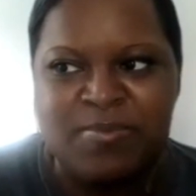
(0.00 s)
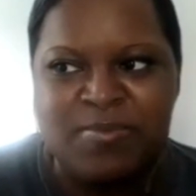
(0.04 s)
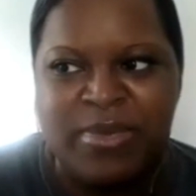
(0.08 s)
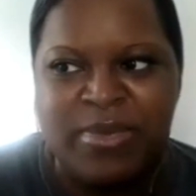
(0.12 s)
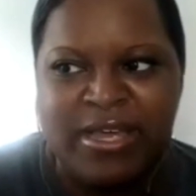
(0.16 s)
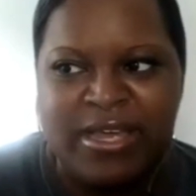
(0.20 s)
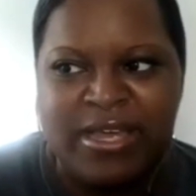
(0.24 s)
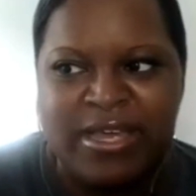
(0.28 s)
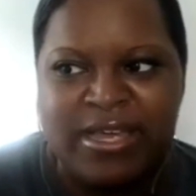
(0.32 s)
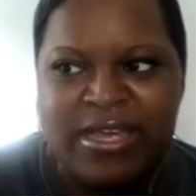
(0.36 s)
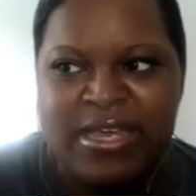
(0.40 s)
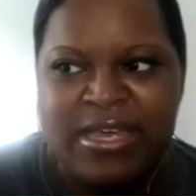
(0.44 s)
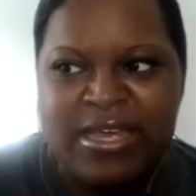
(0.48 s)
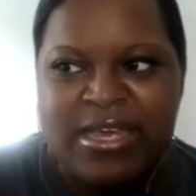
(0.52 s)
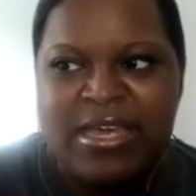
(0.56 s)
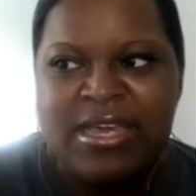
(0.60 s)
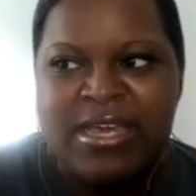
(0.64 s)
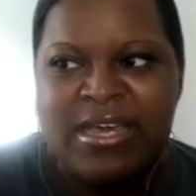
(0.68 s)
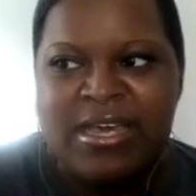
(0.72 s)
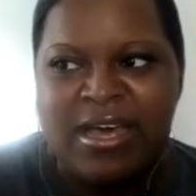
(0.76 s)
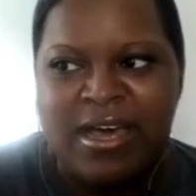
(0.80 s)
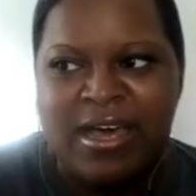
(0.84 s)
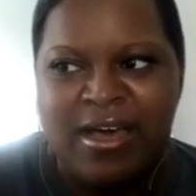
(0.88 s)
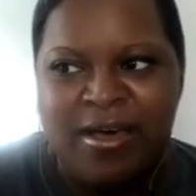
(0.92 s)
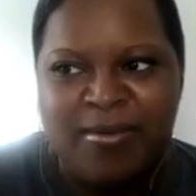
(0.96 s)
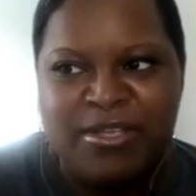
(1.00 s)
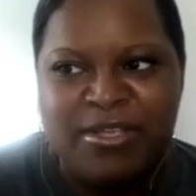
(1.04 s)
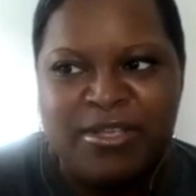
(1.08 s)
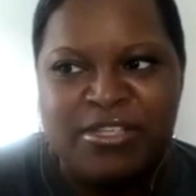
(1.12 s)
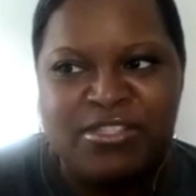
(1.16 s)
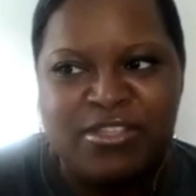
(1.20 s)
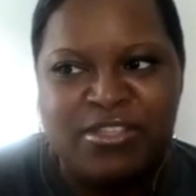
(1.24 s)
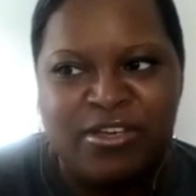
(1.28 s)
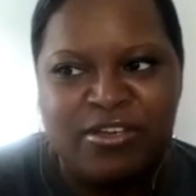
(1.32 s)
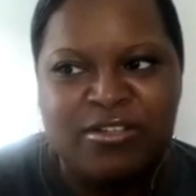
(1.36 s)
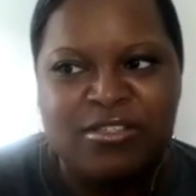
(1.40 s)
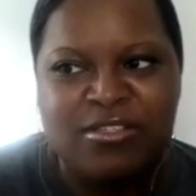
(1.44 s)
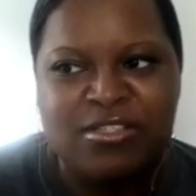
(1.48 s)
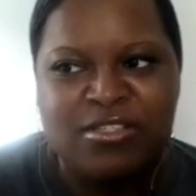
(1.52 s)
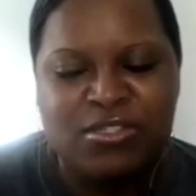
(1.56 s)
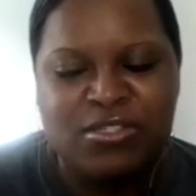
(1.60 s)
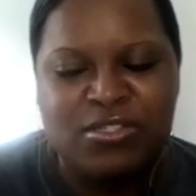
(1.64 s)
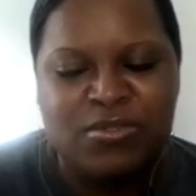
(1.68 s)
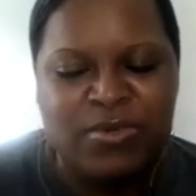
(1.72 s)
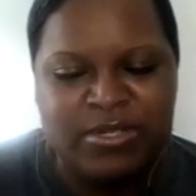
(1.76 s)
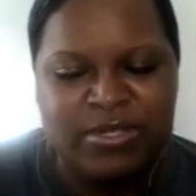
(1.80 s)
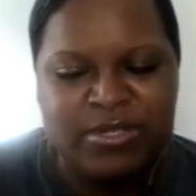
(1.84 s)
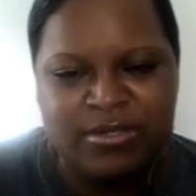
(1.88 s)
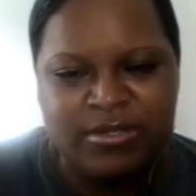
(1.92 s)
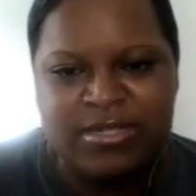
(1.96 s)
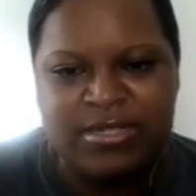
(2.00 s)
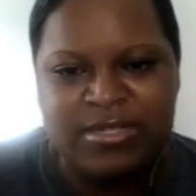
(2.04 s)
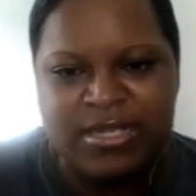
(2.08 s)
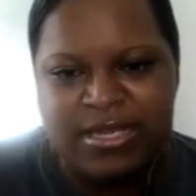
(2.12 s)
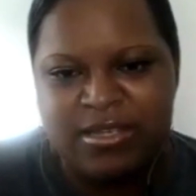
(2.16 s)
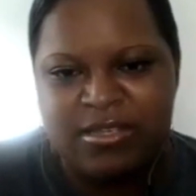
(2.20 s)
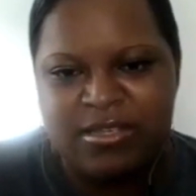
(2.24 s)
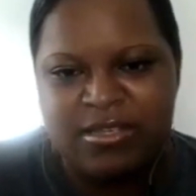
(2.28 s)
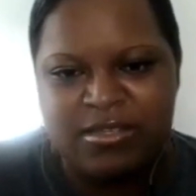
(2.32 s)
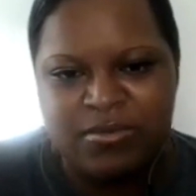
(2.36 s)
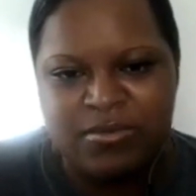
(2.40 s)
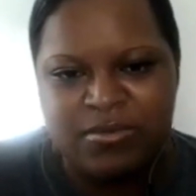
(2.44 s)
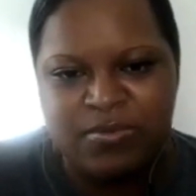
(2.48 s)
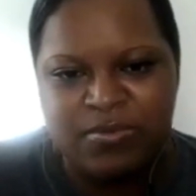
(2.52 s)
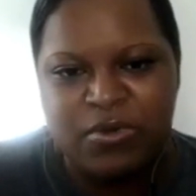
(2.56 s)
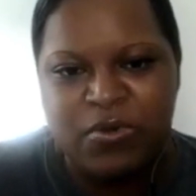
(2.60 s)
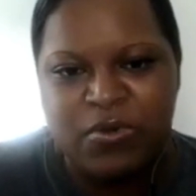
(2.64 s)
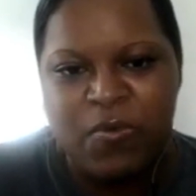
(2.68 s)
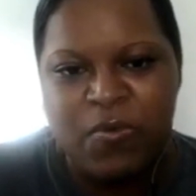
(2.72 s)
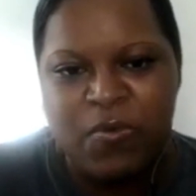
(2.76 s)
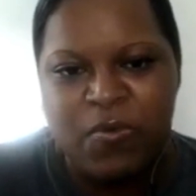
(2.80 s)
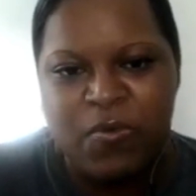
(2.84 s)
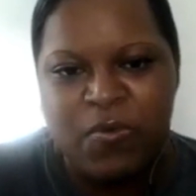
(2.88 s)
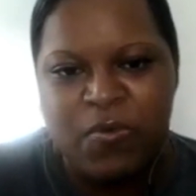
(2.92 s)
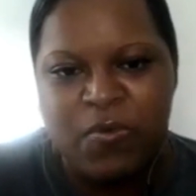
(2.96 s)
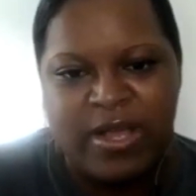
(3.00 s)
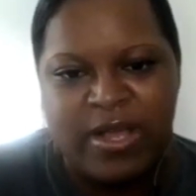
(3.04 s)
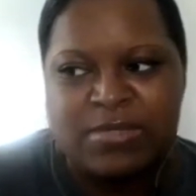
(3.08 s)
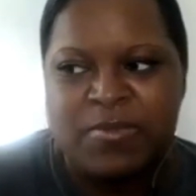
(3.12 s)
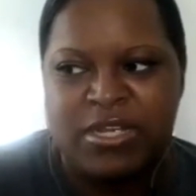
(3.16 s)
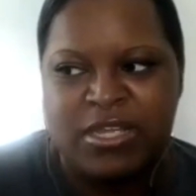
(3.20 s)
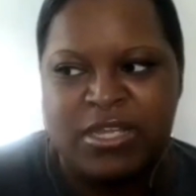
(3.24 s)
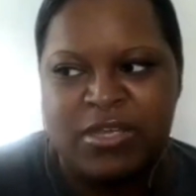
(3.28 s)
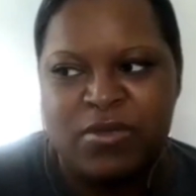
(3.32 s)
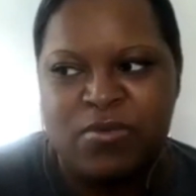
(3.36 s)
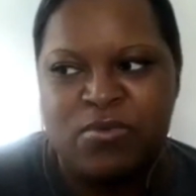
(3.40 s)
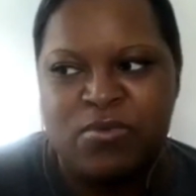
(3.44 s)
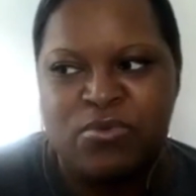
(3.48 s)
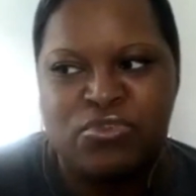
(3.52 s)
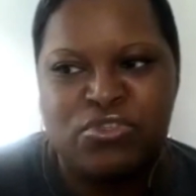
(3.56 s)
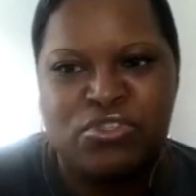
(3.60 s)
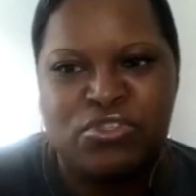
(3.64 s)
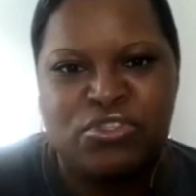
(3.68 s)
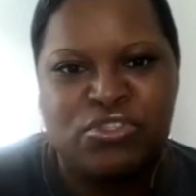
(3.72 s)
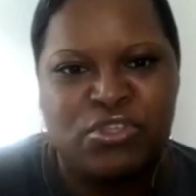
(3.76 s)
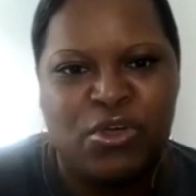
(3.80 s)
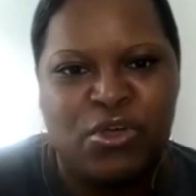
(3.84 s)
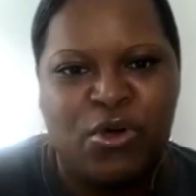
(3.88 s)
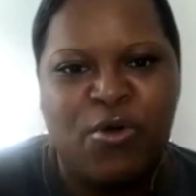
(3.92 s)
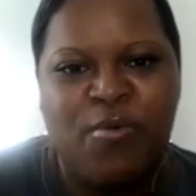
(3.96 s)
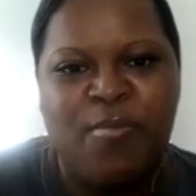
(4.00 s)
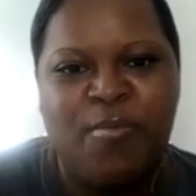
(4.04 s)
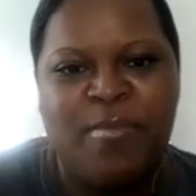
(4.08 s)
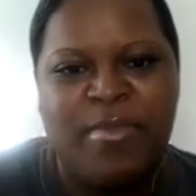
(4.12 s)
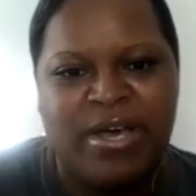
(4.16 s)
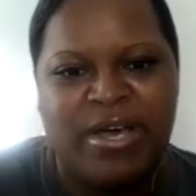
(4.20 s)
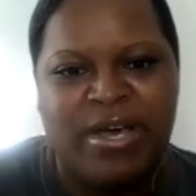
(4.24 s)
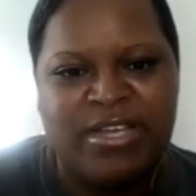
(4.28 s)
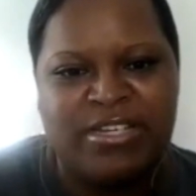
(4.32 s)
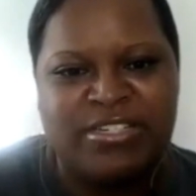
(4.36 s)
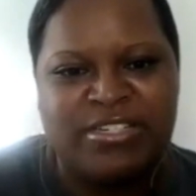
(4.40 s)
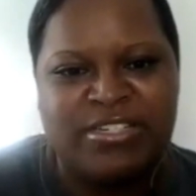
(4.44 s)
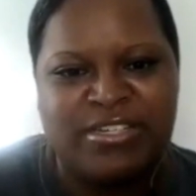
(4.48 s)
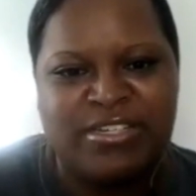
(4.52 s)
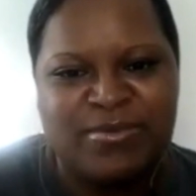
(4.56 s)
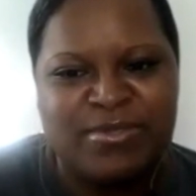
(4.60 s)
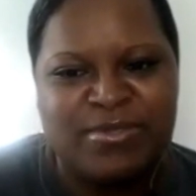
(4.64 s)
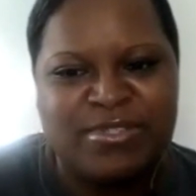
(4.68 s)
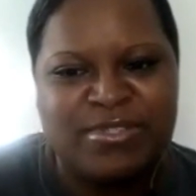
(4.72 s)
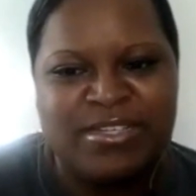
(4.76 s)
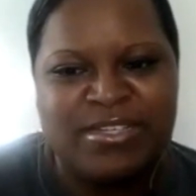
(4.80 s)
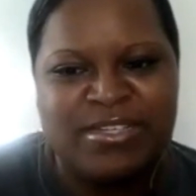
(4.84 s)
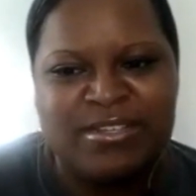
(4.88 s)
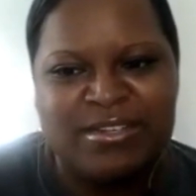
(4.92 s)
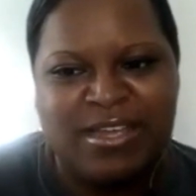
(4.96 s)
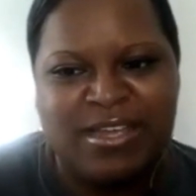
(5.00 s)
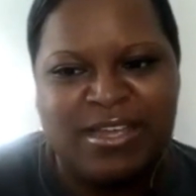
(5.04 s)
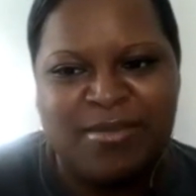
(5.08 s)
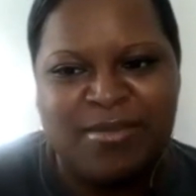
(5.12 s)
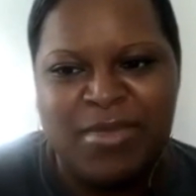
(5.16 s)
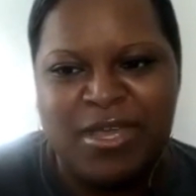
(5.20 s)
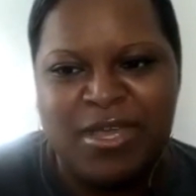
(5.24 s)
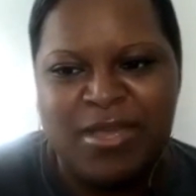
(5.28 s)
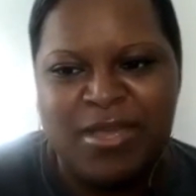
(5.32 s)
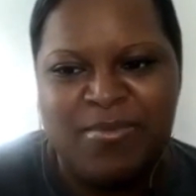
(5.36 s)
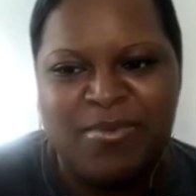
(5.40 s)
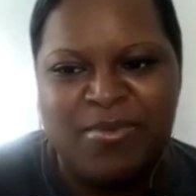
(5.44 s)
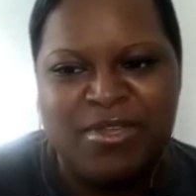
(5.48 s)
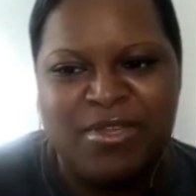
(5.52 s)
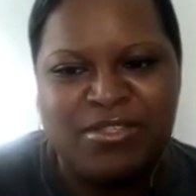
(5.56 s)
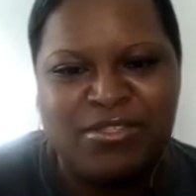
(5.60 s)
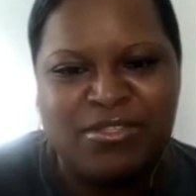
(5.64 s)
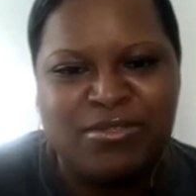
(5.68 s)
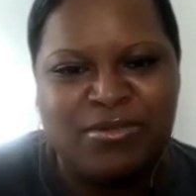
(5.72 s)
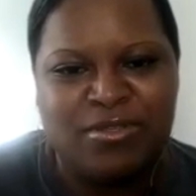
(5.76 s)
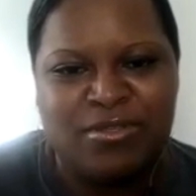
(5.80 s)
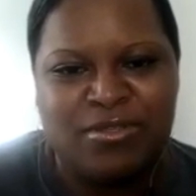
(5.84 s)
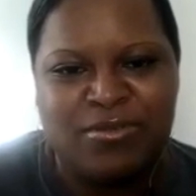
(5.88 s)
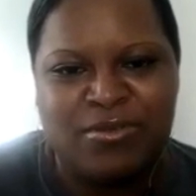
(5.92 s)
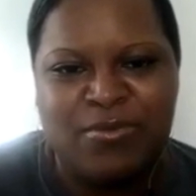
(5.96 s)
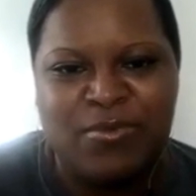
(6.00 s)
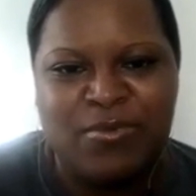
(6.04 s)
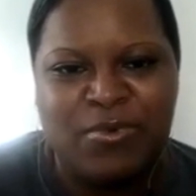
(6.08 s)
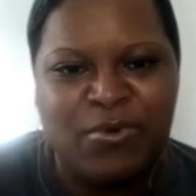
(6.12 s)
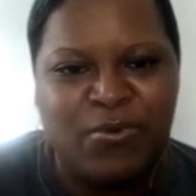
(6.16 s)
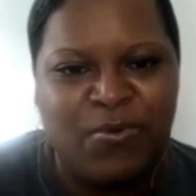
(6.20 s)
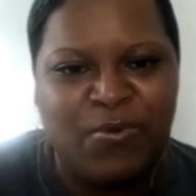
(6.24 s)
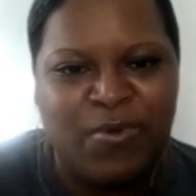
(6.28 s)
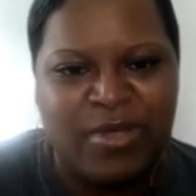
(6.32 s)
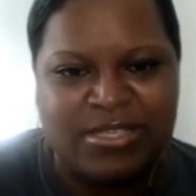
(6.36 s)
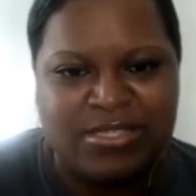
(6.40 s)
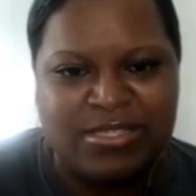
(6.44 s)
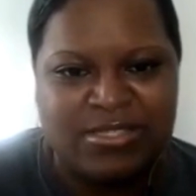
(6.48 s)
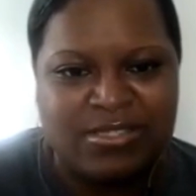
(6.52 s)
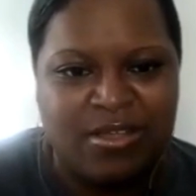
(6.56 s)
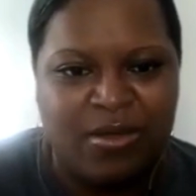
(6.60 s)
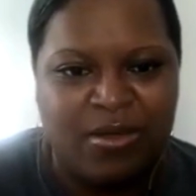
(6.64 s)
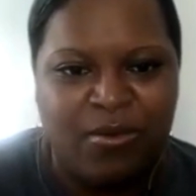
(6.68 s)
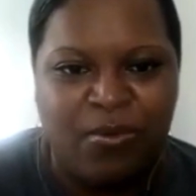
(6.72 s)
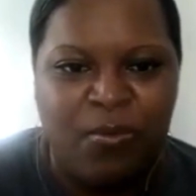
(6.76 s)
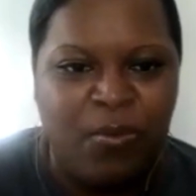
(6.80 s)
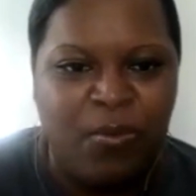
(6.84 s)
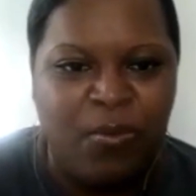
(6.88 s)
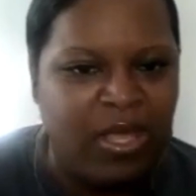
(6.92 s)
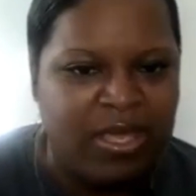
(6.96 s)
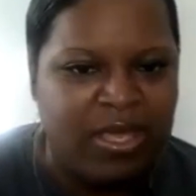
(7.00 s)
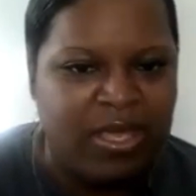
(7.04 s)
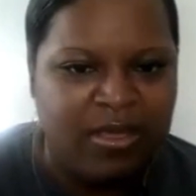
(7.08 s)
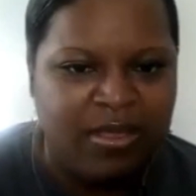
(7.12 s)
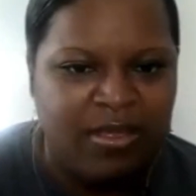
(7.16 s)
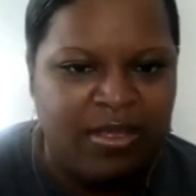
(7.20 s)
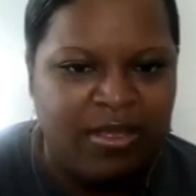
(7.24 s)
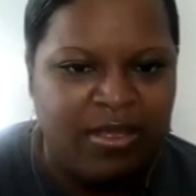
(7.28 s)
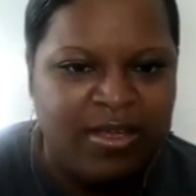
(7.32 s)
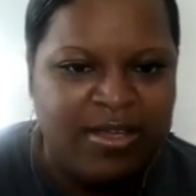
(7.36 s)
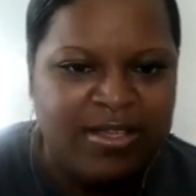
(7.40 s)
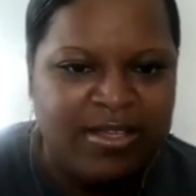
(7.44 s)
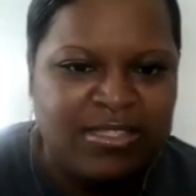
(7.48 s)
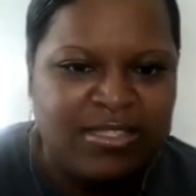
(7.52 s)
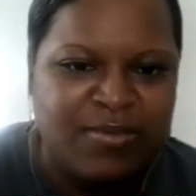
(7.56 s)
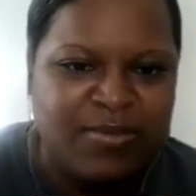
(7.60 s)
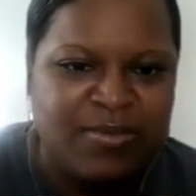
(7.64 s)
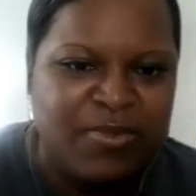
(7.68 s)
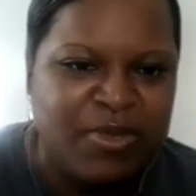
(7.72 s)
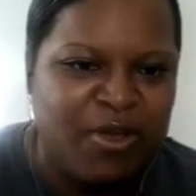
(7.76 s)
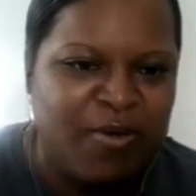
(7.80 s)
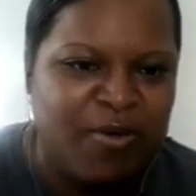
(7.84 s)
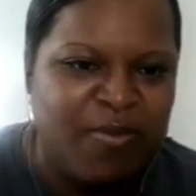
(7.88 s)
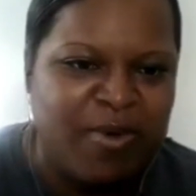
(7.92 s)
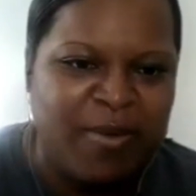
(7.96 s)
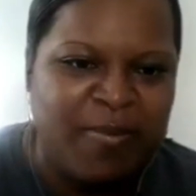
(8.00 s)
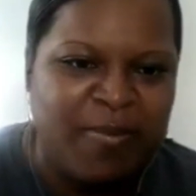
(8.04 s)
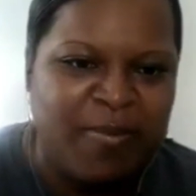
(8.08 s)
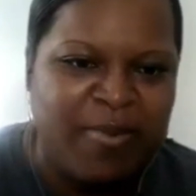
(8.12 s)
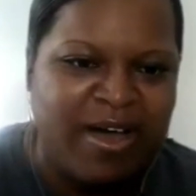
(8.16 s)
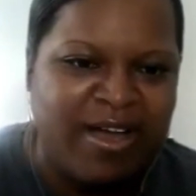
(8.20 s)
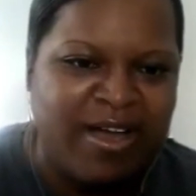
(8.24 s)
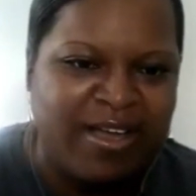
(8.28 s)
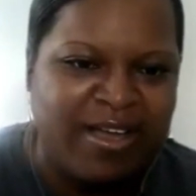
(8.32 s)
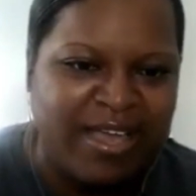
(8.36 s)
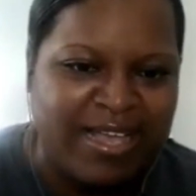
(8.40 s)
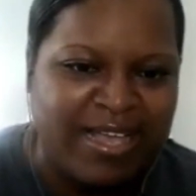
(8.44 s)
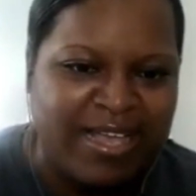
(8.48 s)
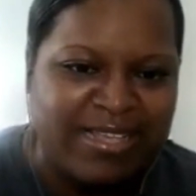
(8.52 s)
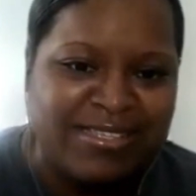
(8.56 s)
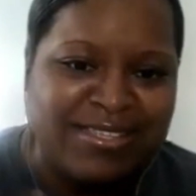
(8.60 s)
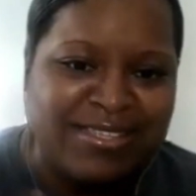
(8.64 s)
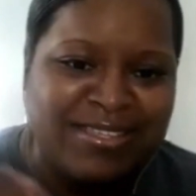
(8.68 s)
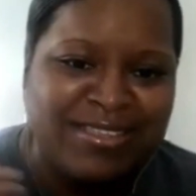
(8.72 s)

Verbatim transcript: But it started to dwindle down the requests, but it was so much that I was getting like maybe 2 to 3 requests a week to be on my podcast.